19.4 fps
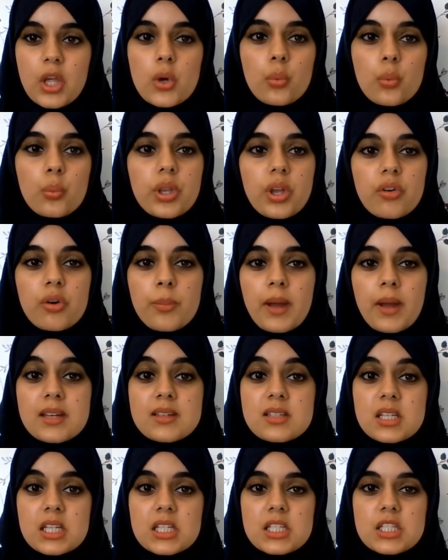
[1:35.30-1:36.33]
We are about
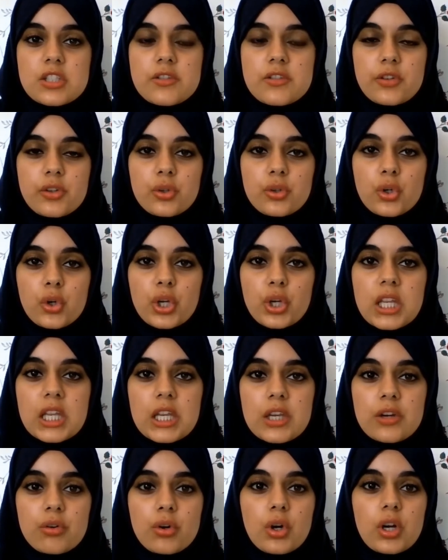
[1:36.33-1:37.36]
to interview your
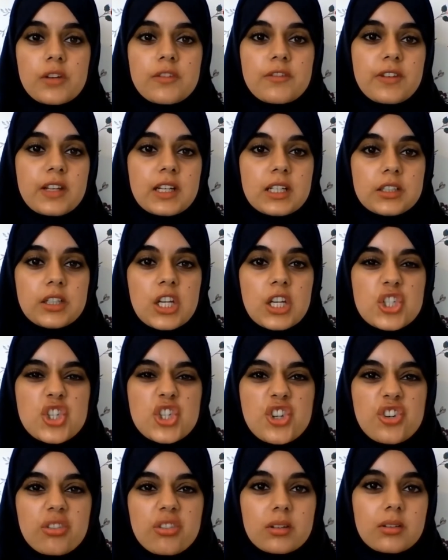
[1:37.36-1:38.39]
hero and villain to
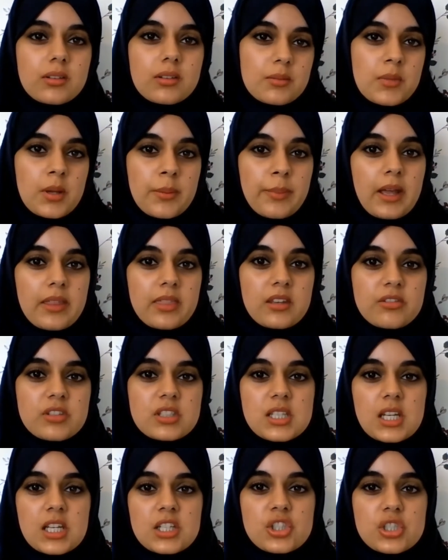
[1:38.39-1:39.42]
grill them about their
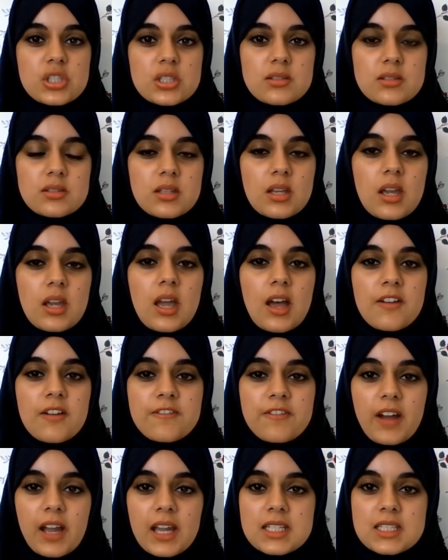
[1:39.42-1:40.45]
intentions and
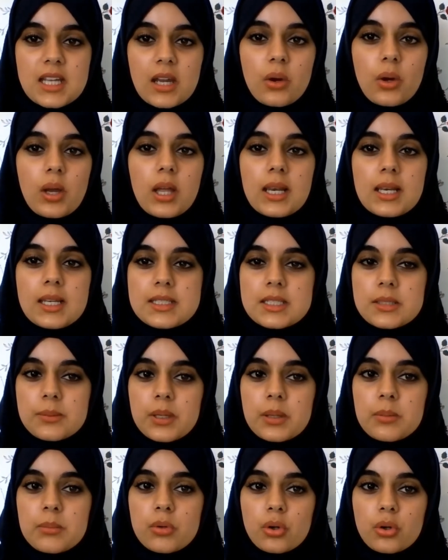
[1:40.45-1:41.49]
find out a little
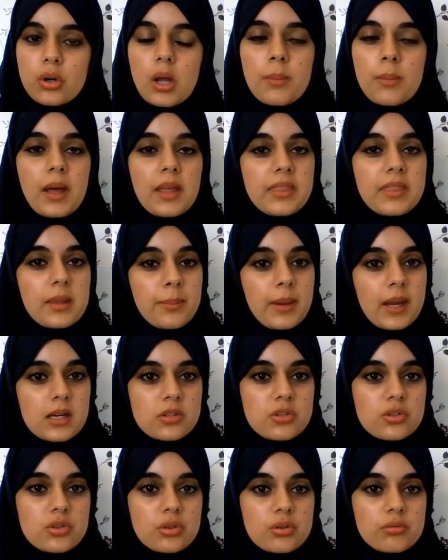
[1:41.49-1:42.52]
bit more about their
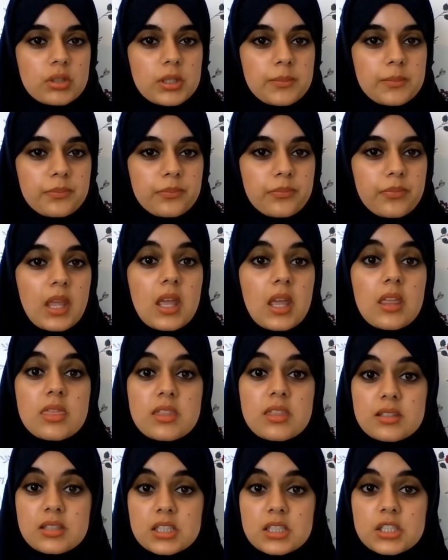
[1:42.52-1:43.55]
backstory.
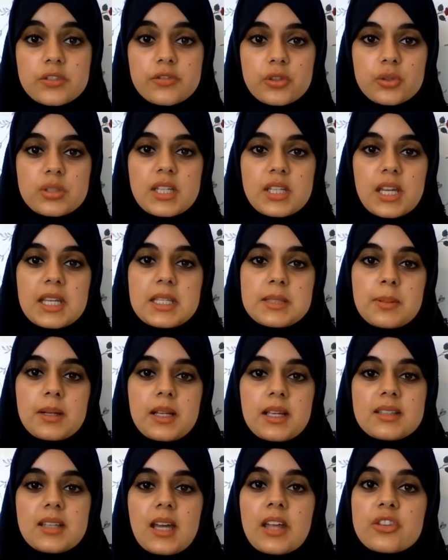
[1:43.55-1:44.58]
This interview takes
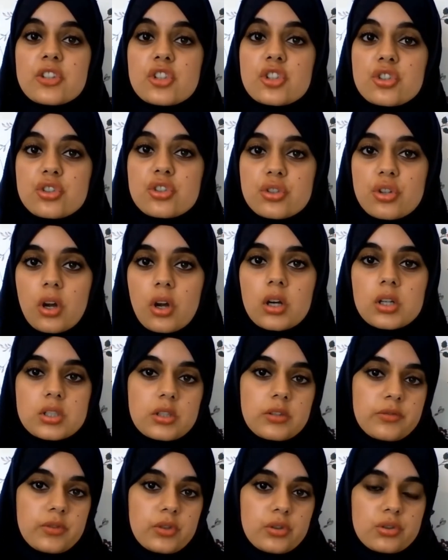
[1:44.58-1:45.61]
place at the start
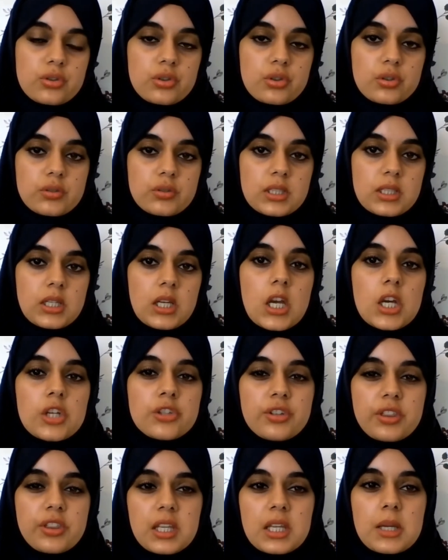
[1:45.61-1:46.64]
of your story,
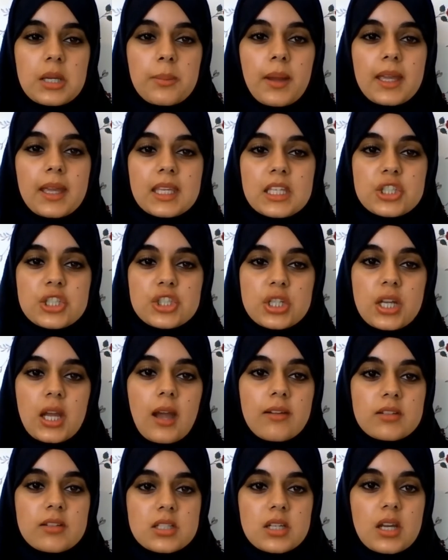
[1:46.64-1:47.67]
so think about each
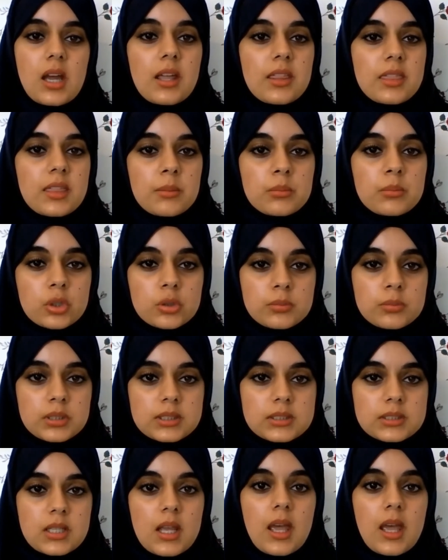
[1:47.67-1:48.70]
character at that
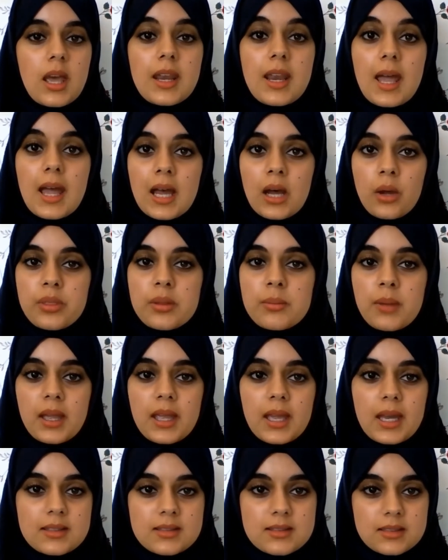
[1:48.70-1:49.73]
moment and how they might
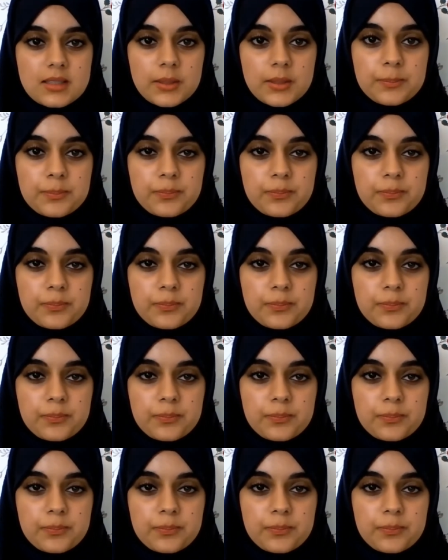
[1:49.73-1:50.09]
answer.